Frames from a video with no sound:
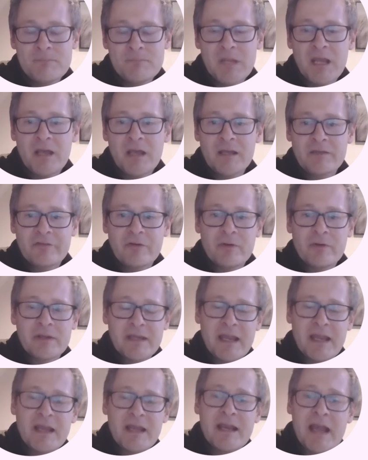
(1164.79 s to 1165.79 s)
Yeah, so
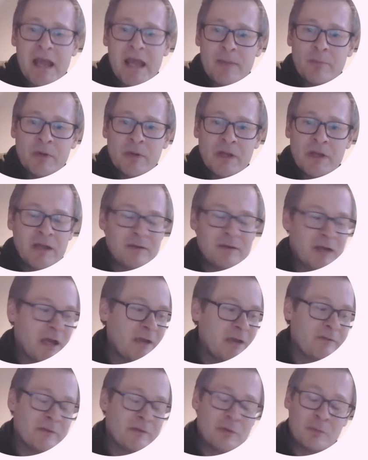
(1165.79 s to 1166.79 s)
it can happen. I
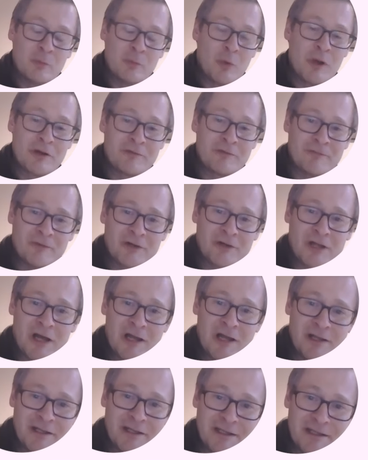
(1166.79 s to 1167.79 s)
have a wonderful
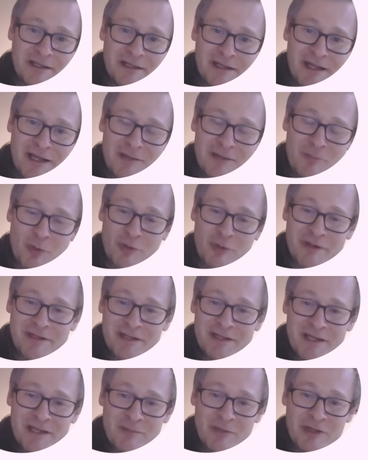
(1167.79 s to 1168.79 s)
colleague,
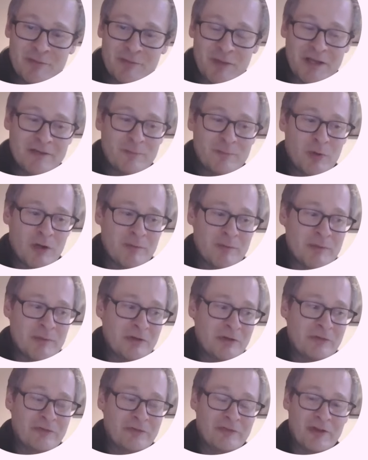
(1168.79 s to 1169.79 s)
Maureen Neiman, in my
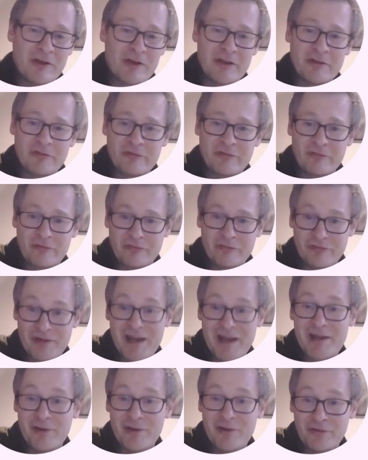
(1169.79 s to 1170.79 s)
department, who studies
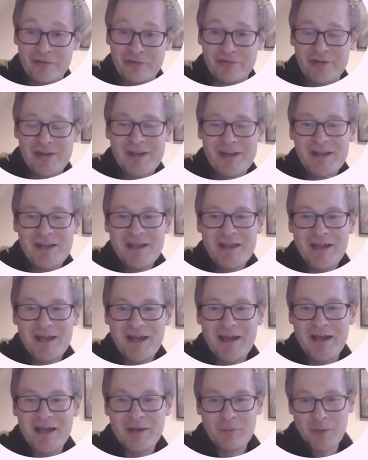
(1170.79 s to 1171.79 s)
snails,
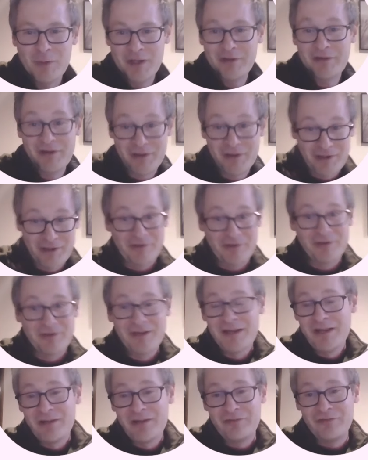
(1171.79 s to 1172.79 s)
where there are
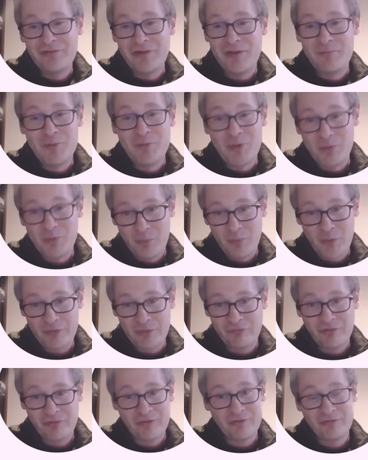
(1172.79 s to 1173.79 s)
some
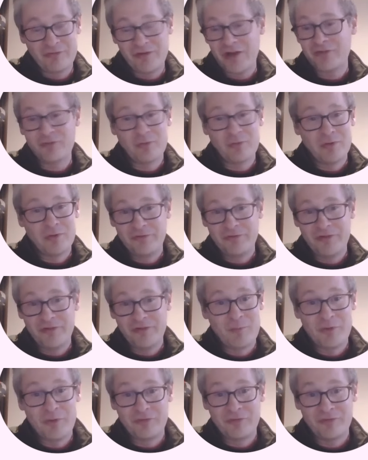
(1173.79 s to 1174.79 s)
which are sexual and
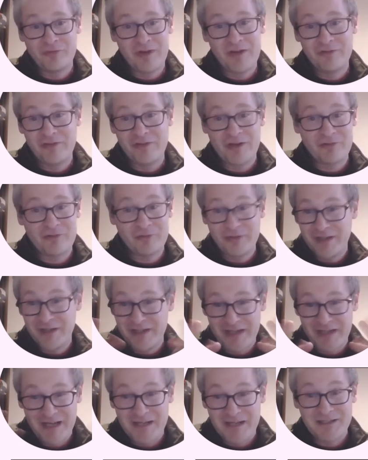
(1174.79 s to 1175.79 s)
some which are asexual,
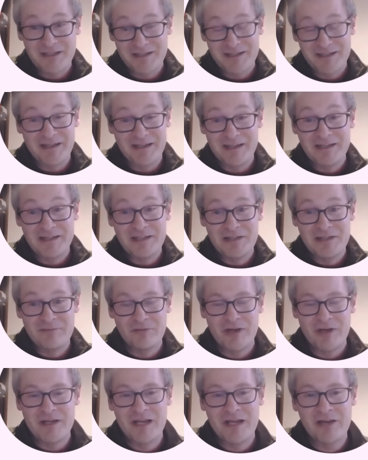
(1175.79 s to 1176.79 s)
and they can
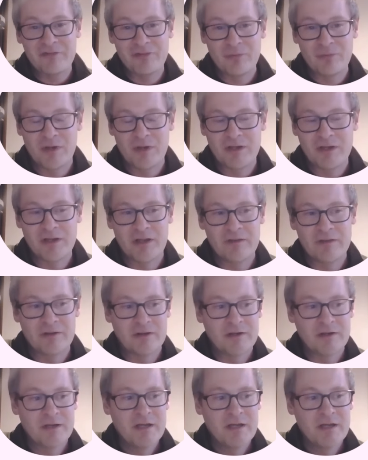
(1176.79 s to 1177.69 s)
live right next to one another.